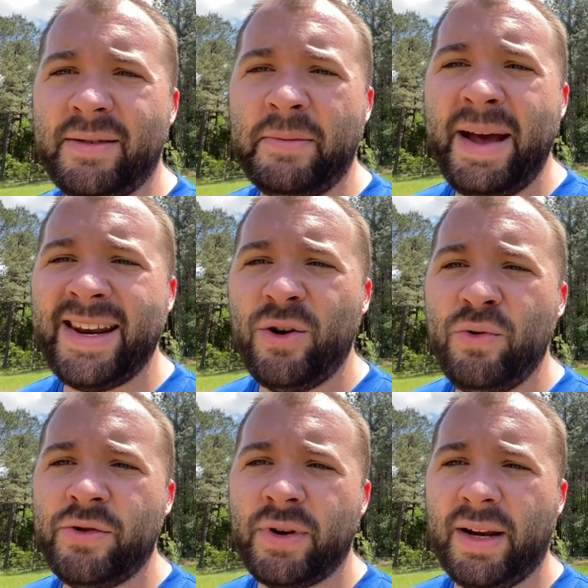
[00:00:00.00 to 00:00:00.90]

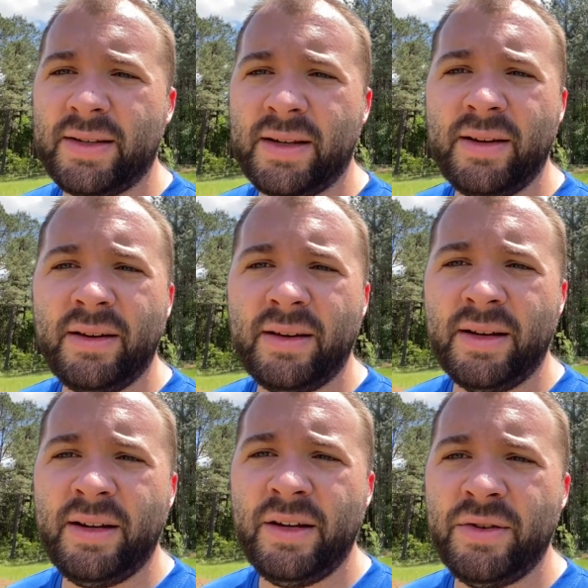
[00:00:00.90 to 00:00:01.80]
tomato trellising
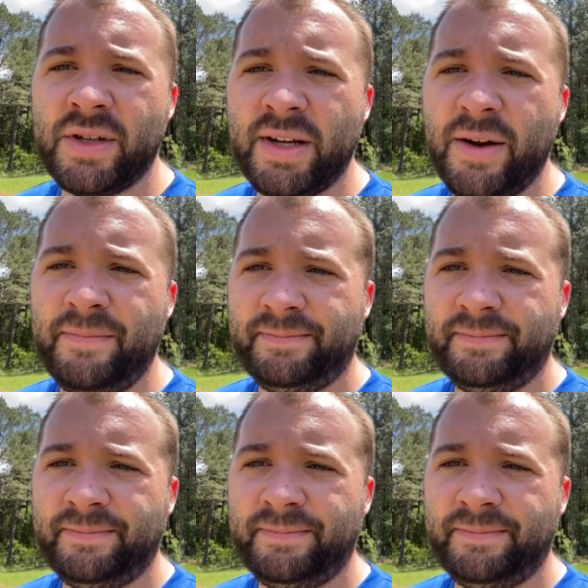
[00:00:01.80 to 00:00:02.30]
continues to go.